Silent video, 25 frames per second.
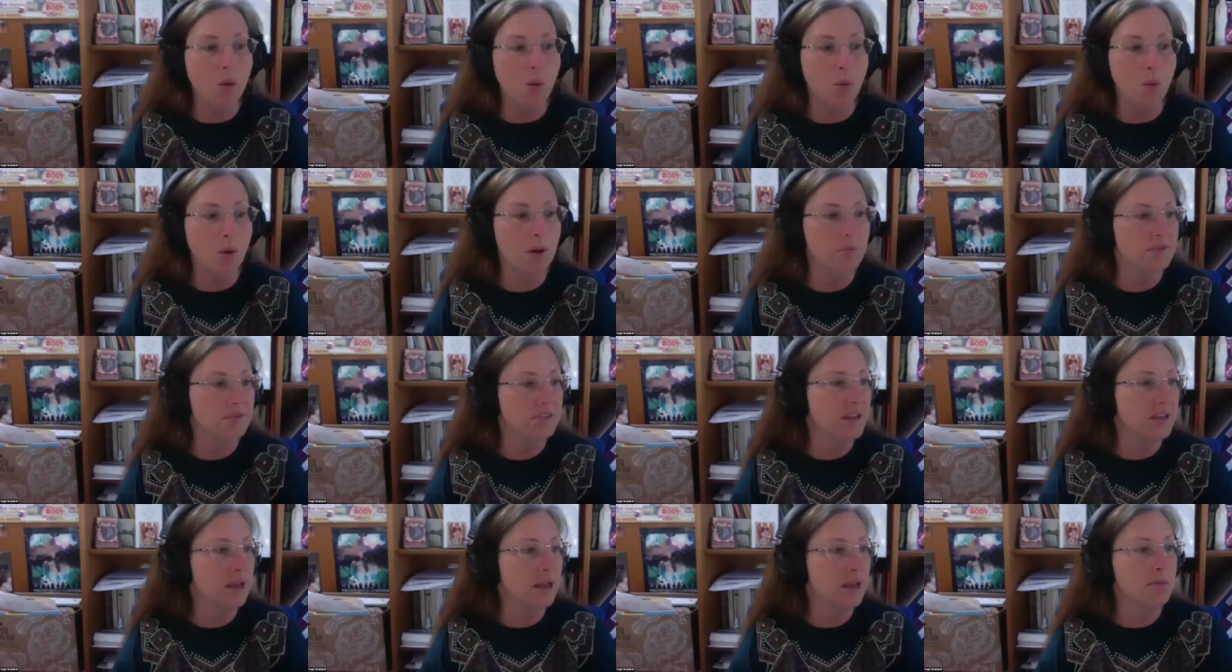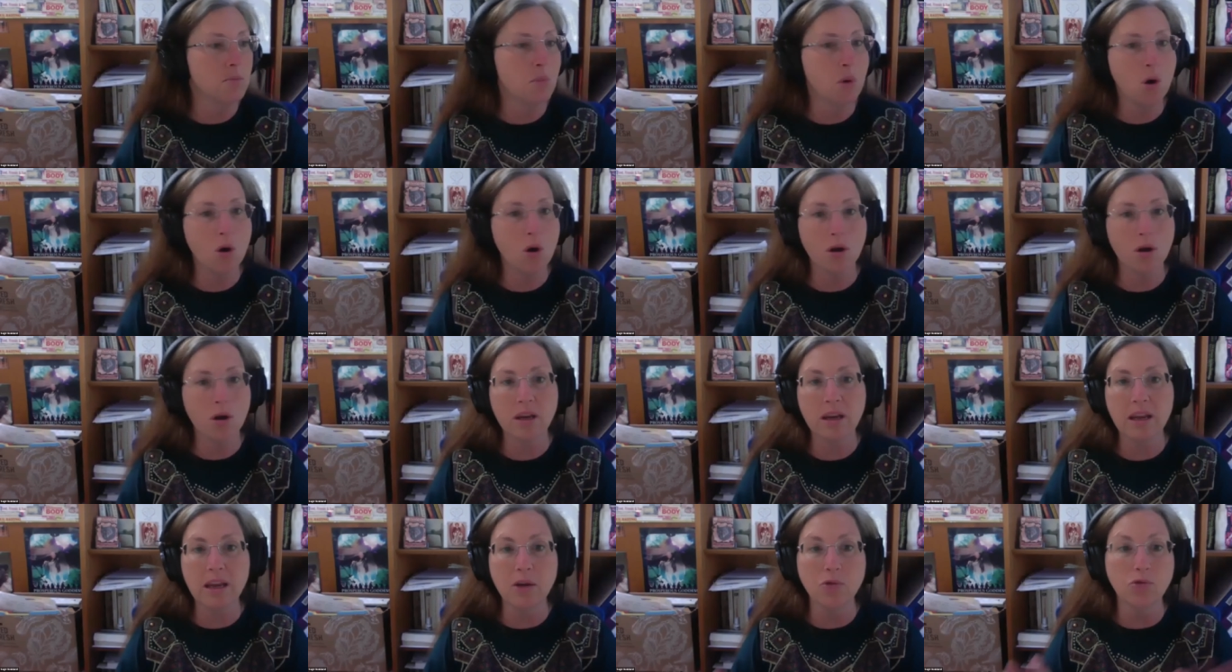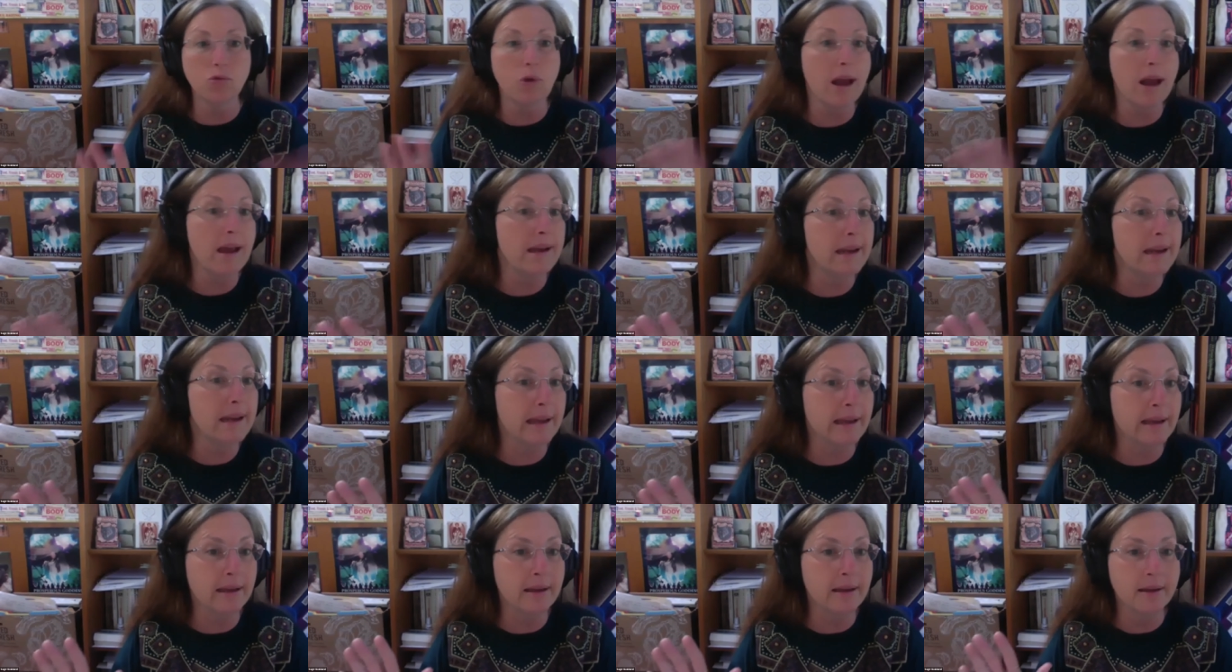website, marketing,
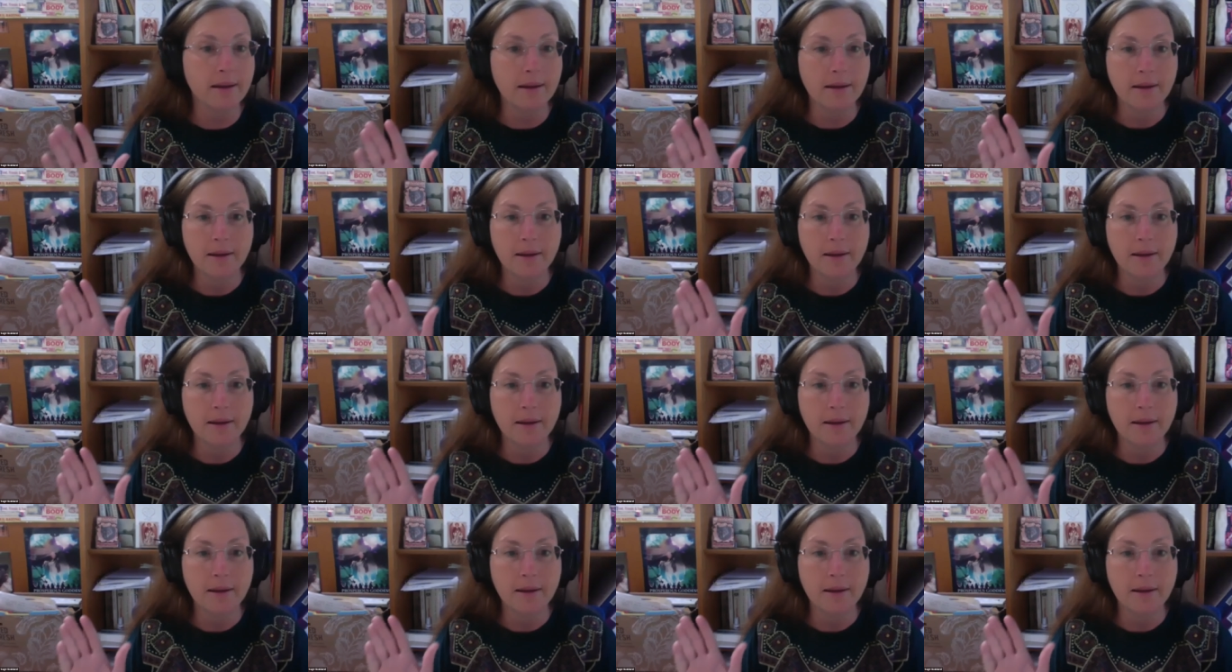writing,